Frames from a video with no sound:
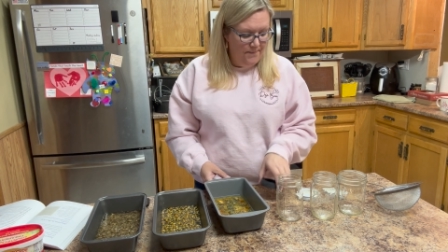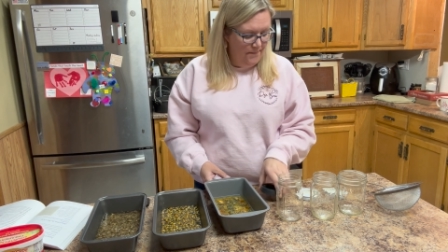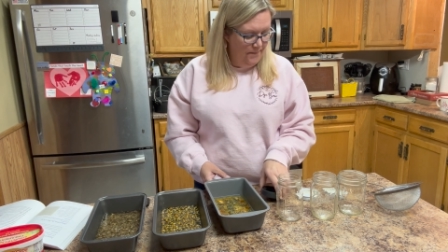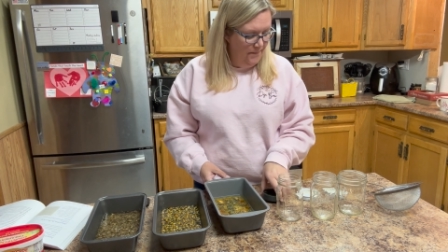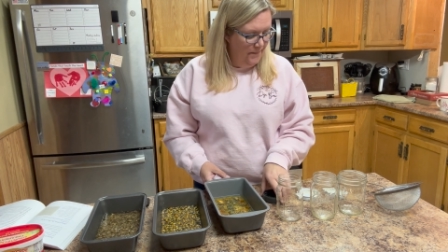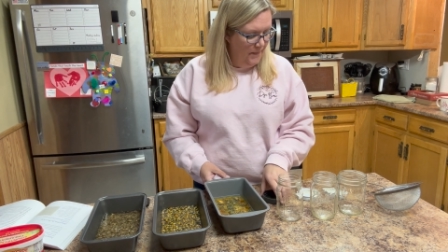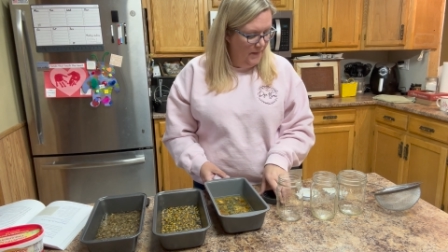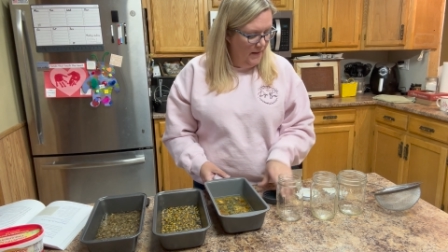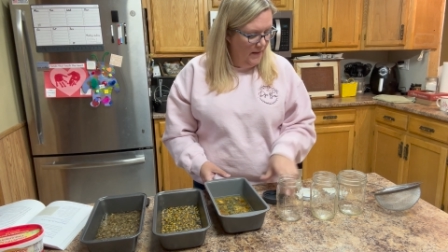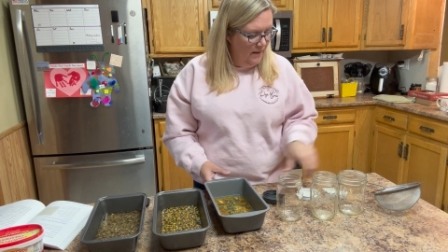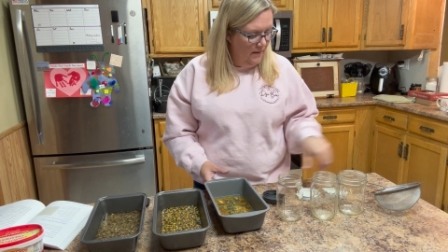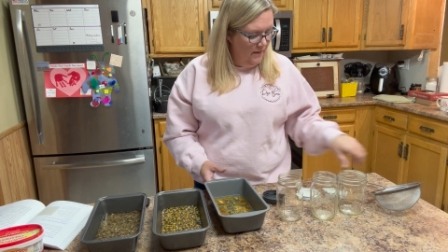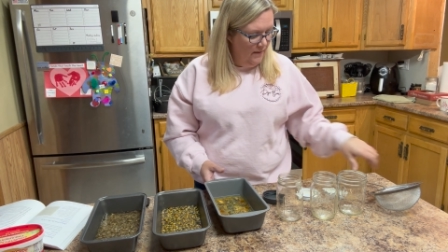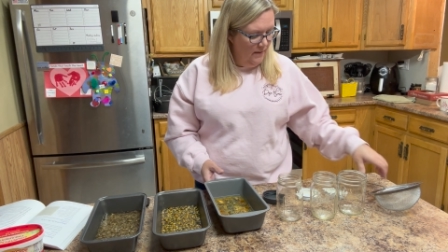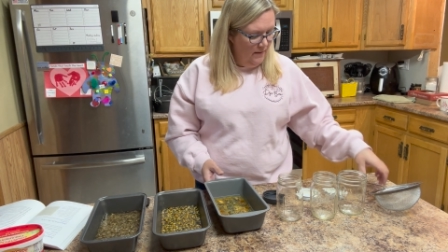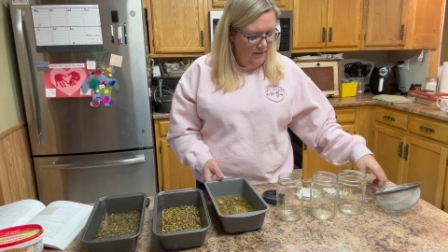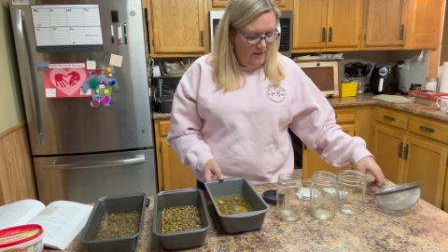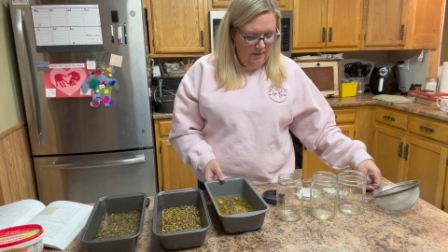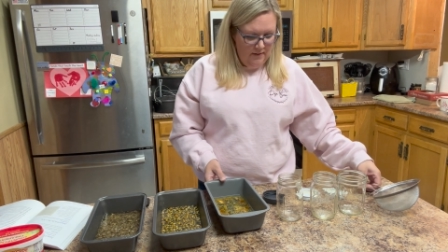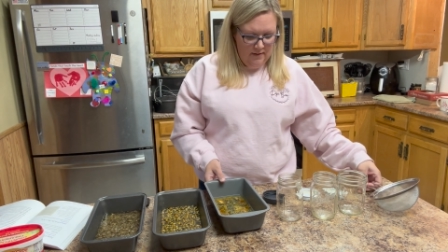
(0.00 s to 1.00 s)
So
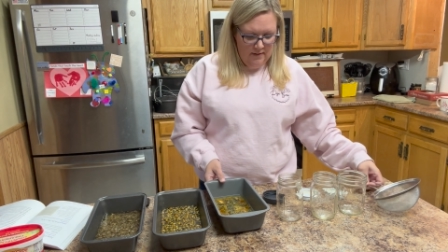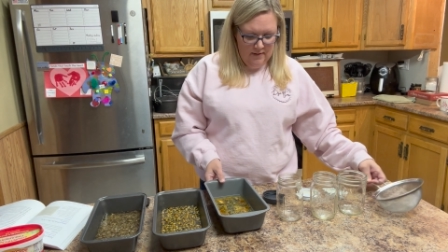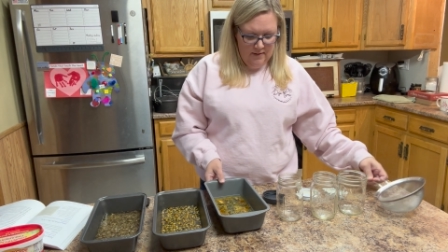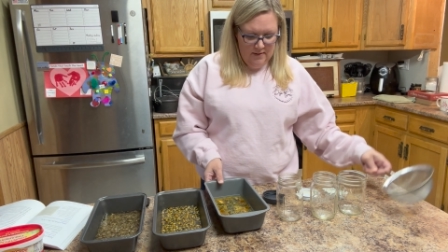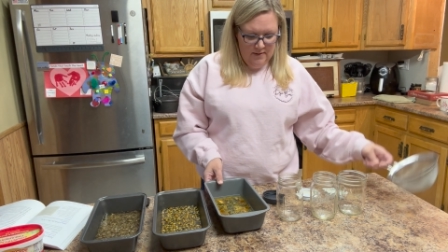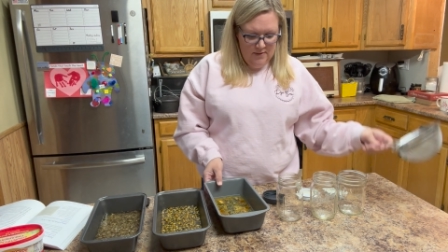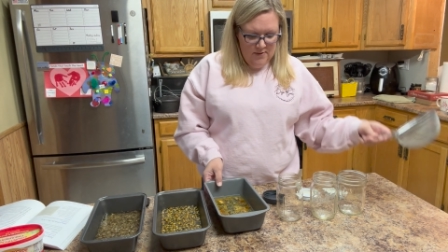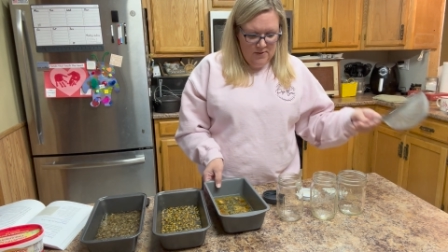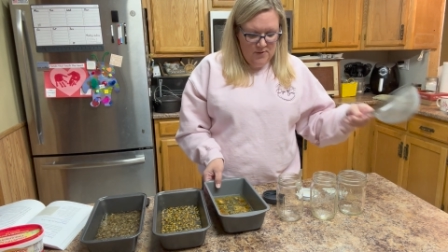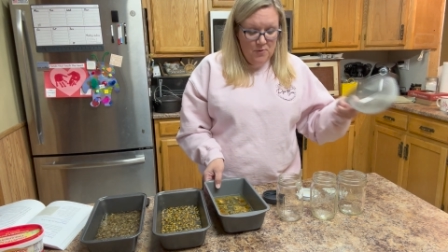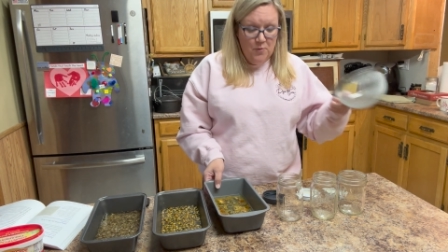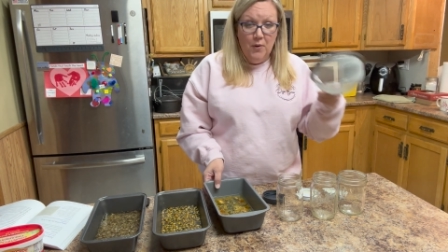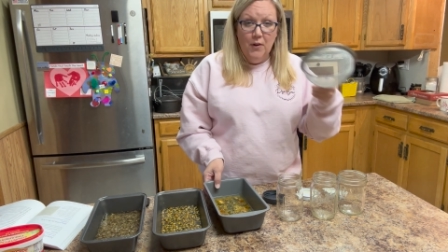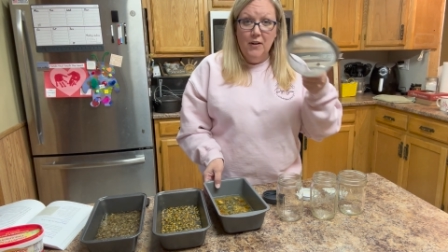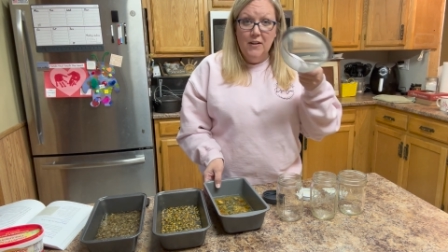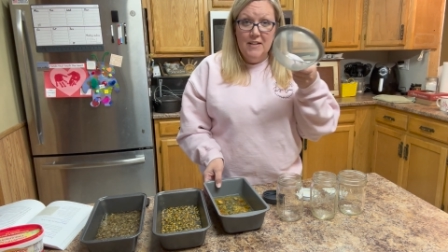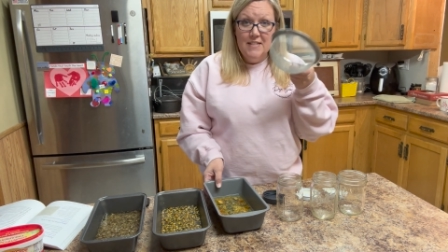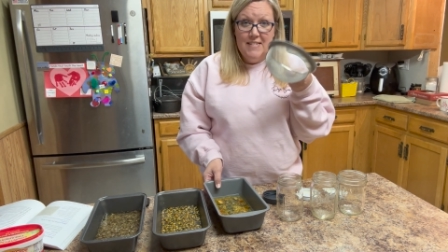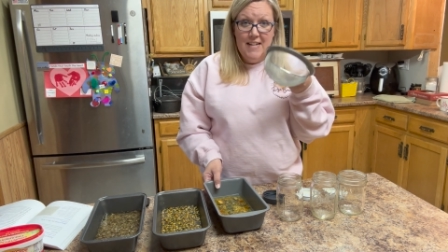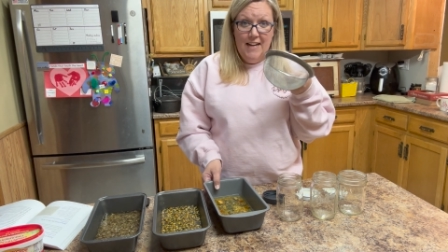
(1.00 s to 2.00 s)
we're going
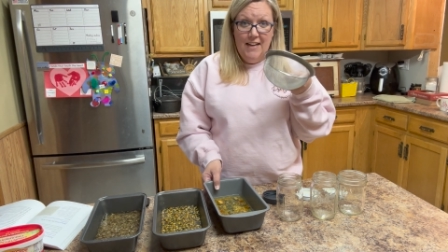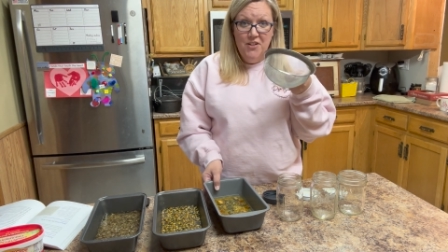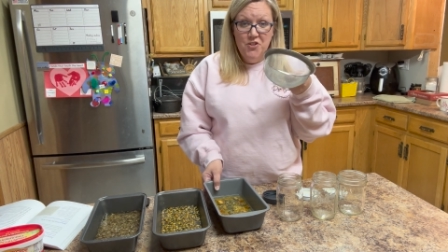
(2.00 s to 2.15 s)
to take a